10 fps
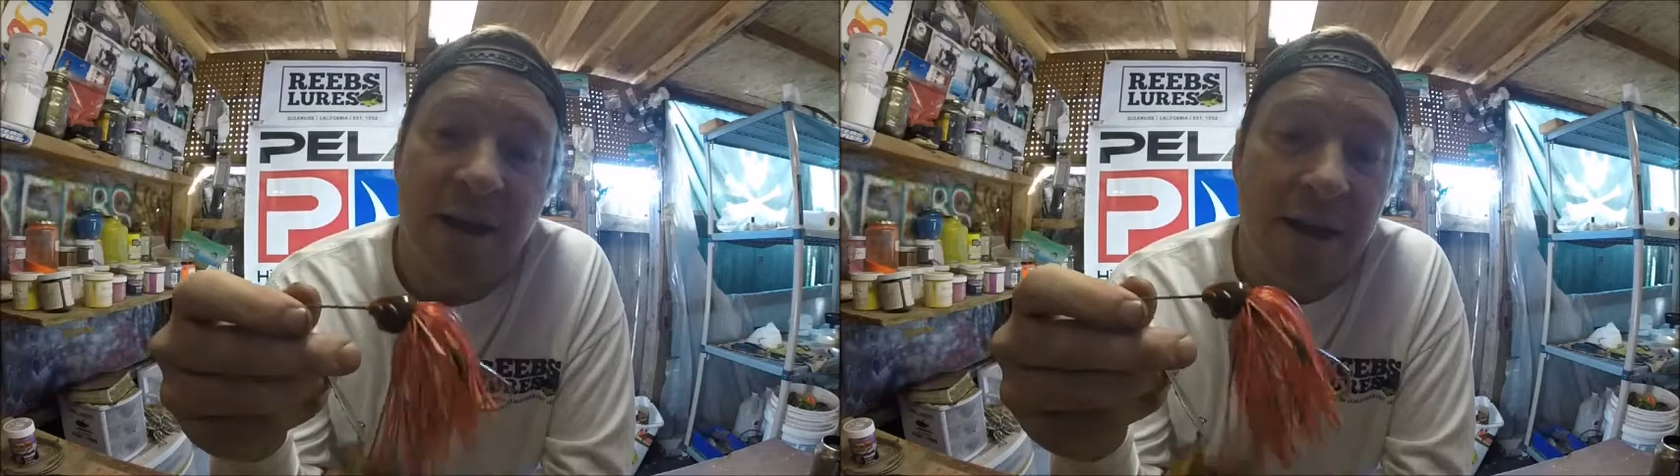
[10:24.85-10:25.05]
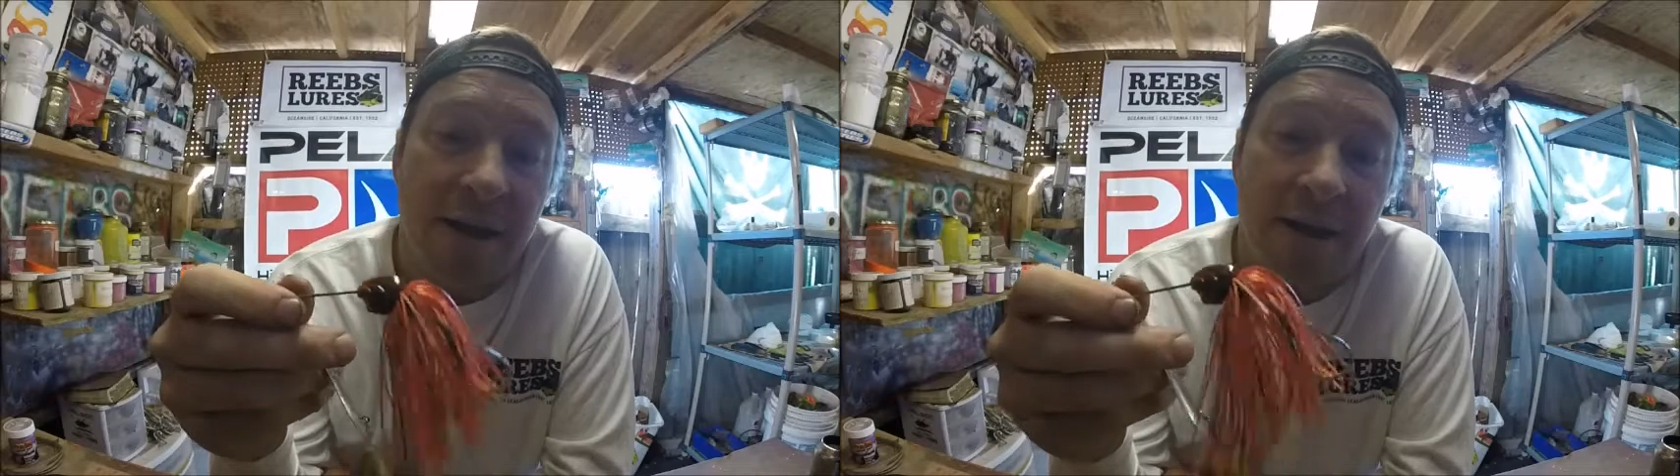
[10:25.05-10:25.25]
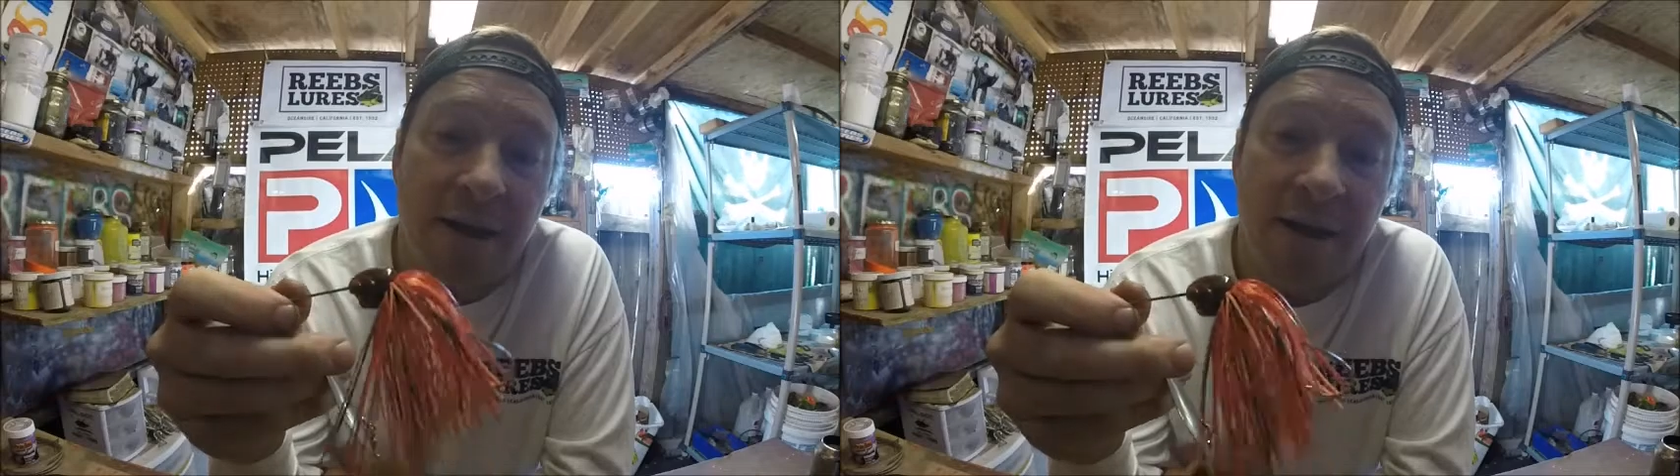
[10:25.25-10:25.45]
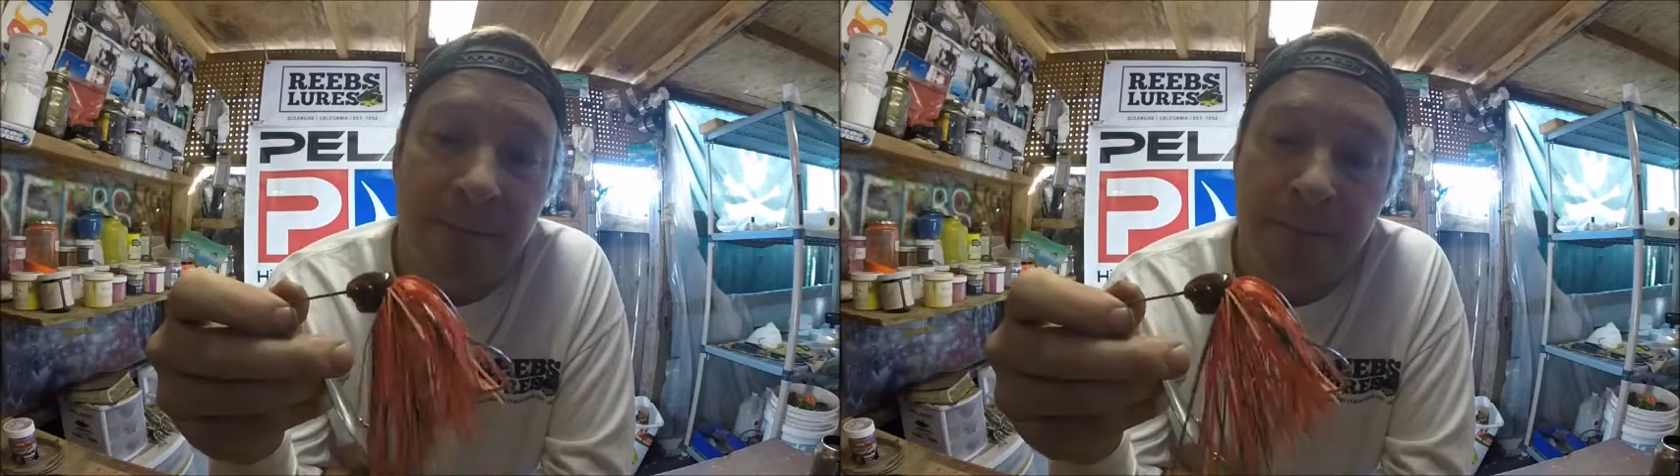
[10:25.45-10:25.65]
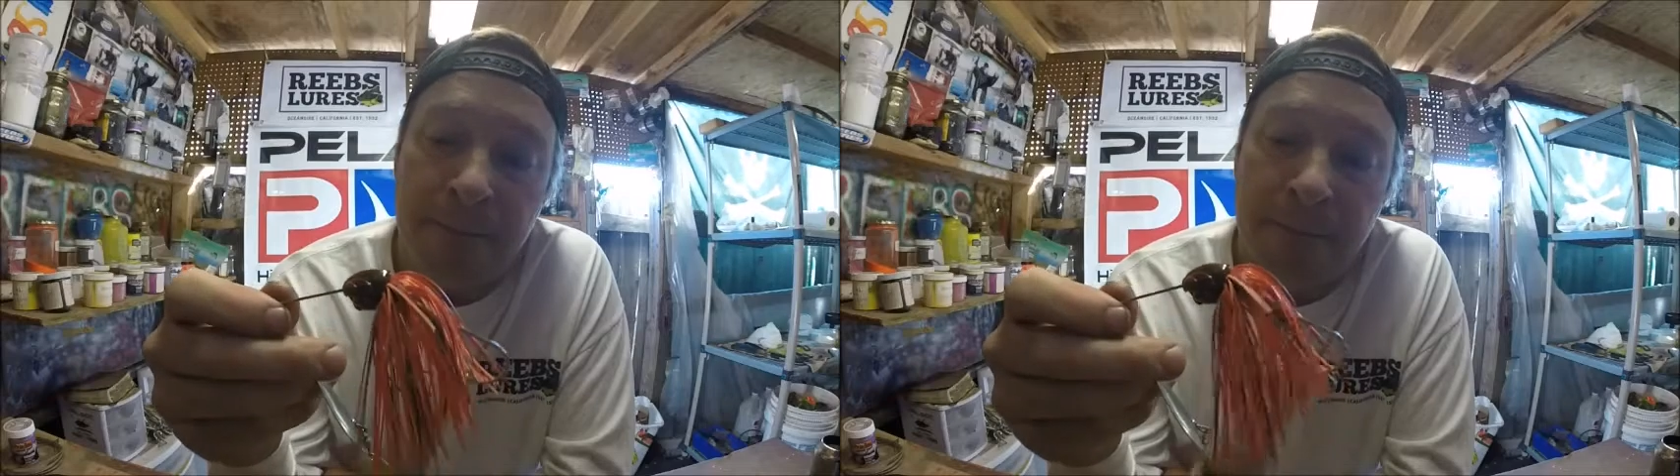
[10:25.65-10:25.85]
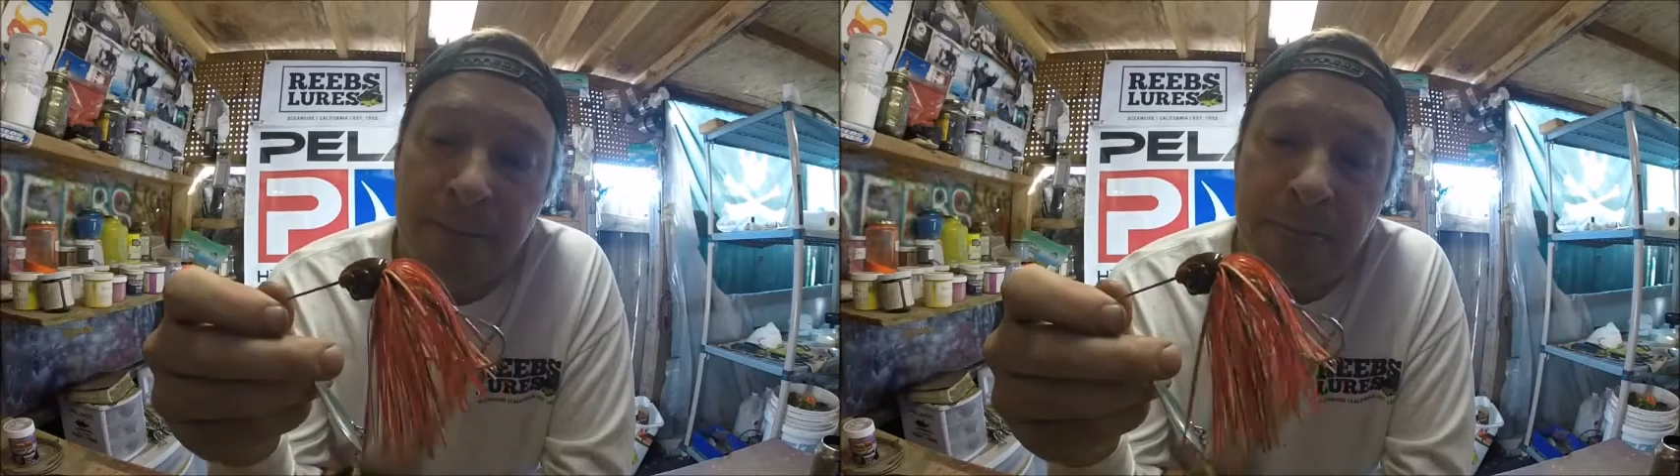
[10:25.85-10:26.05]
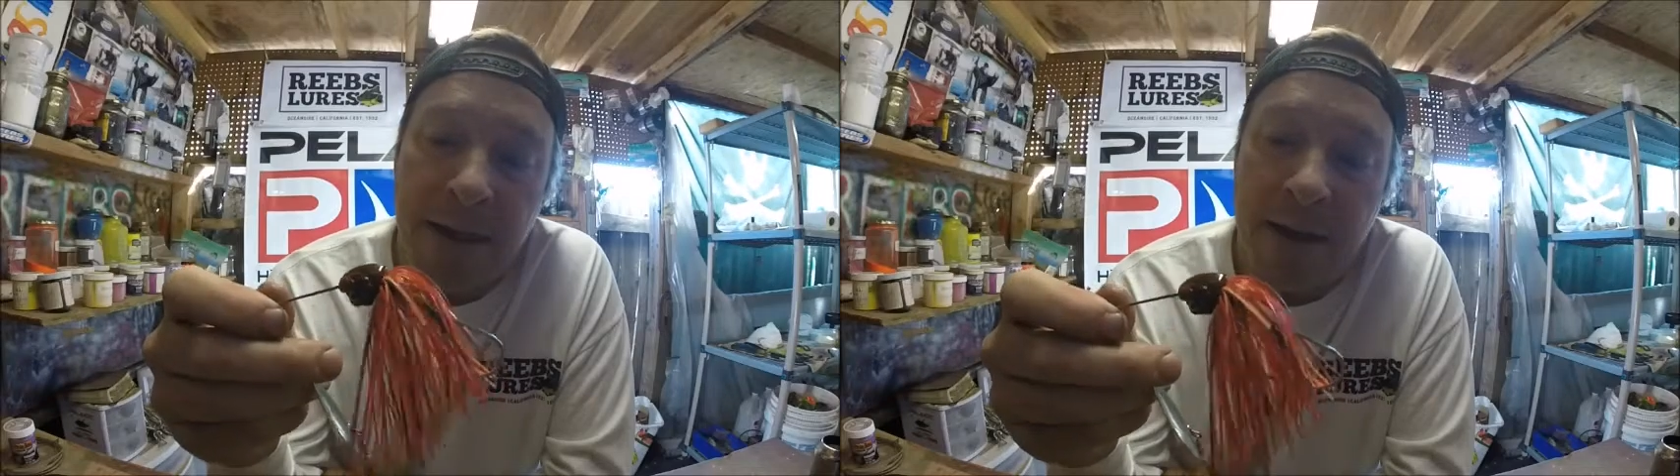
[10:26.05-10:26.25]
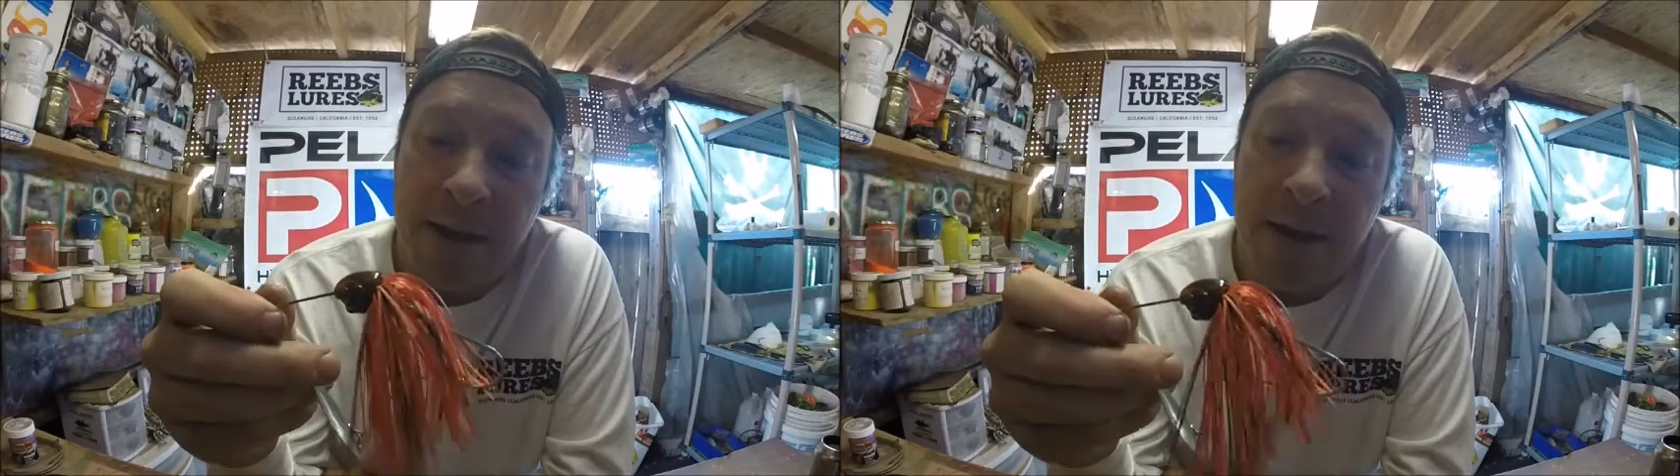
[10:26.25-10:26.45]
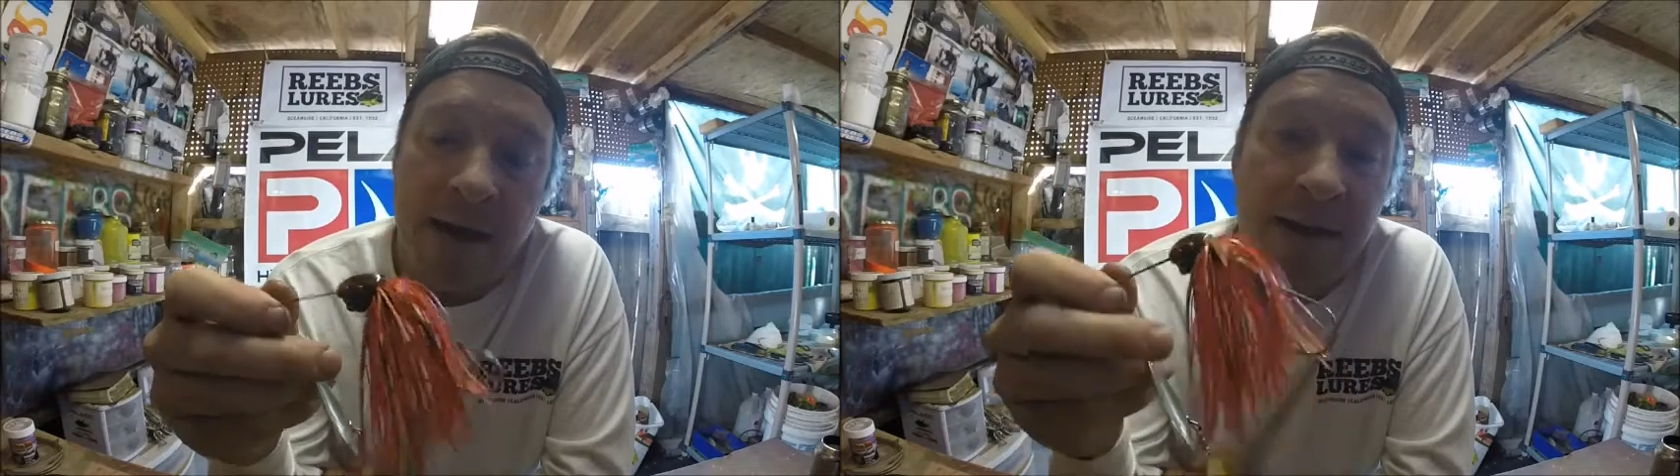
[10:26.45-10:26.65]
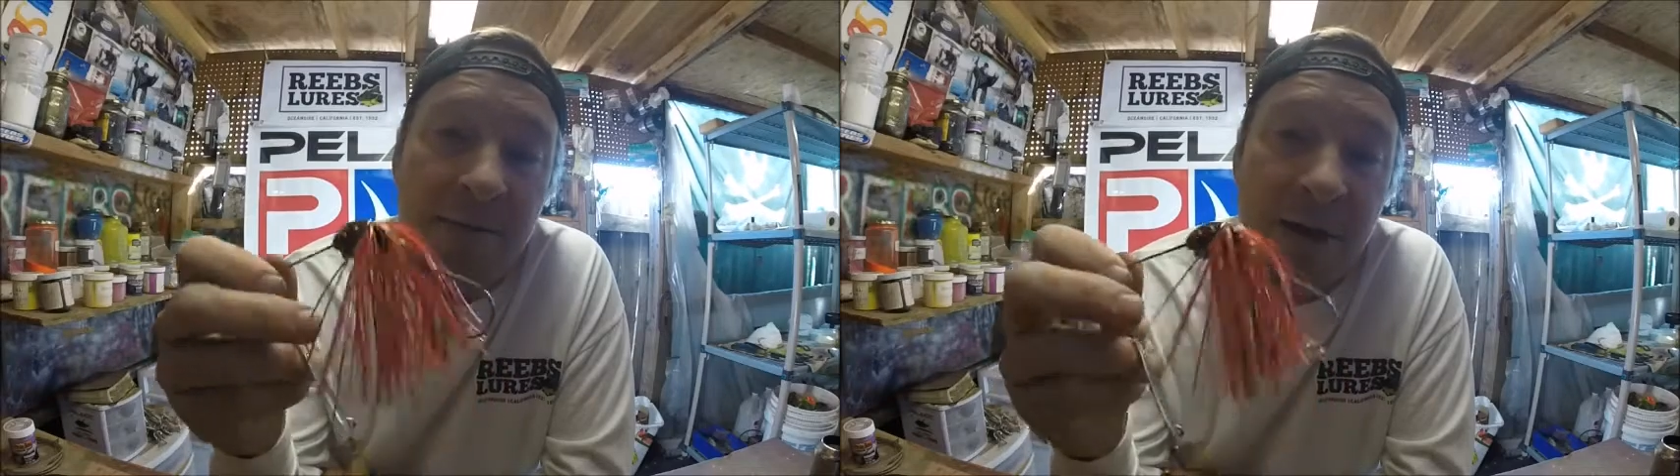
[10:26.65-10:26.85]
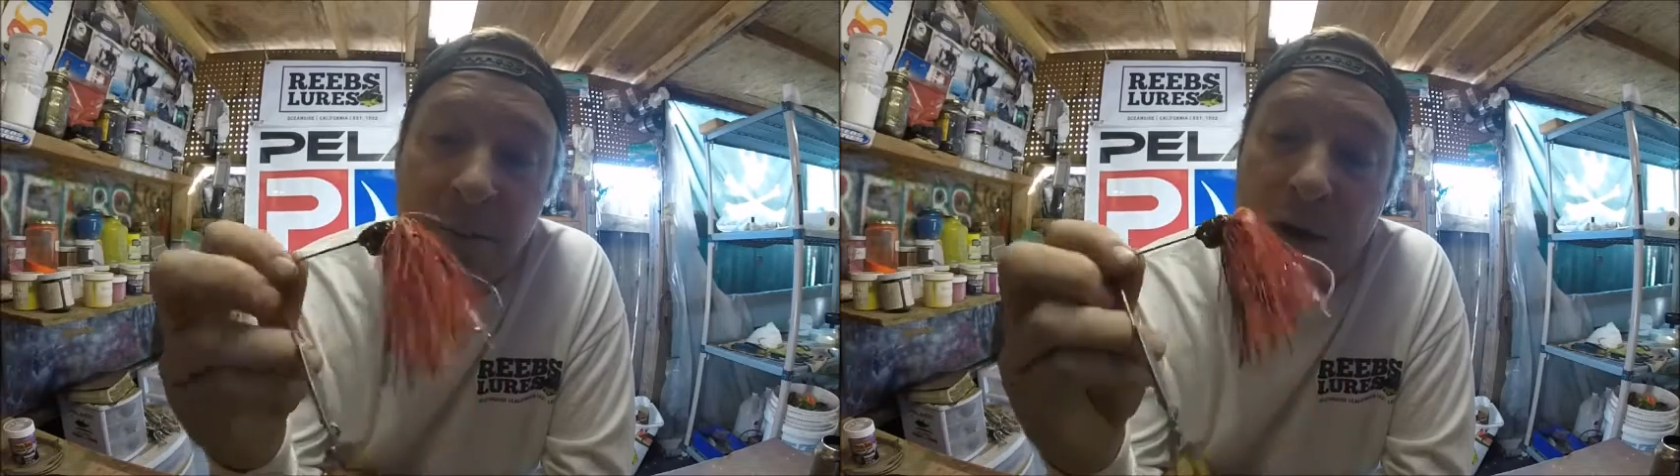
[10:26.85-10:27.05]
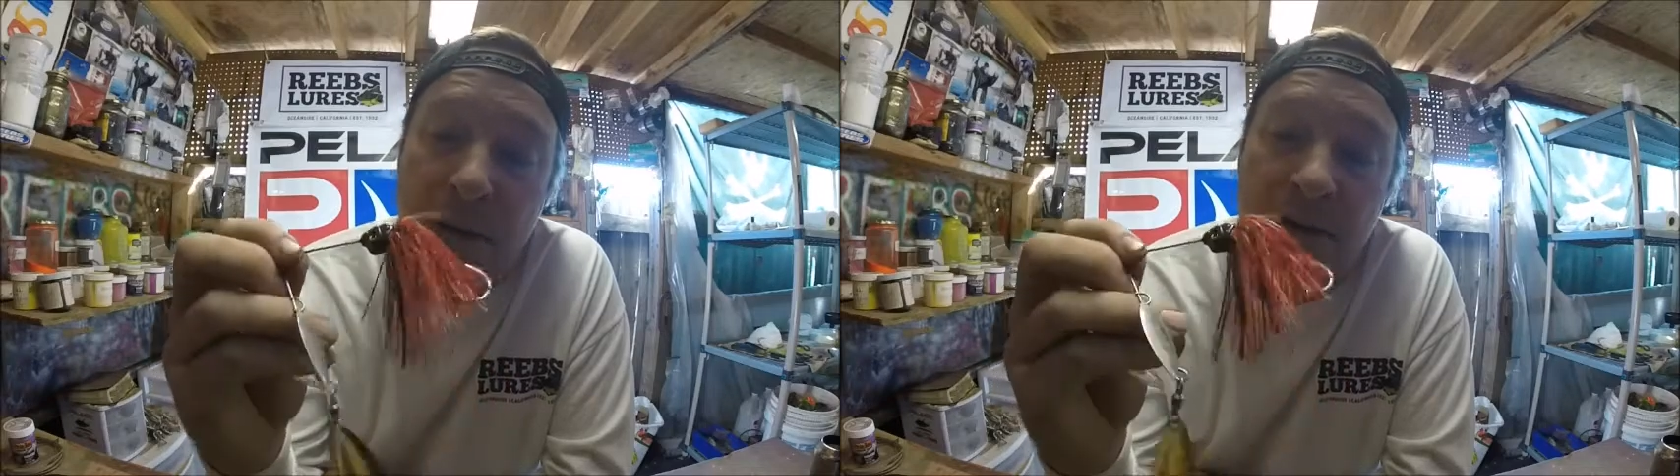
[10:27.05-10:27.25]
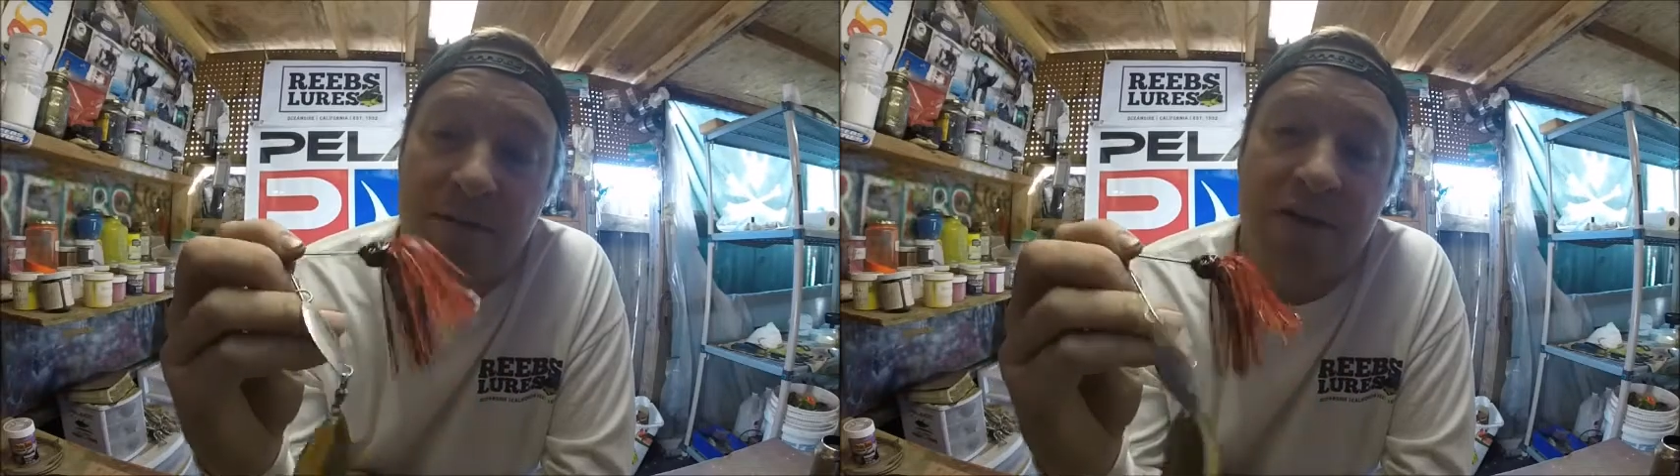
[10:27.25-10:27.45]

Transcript: and not have any problem.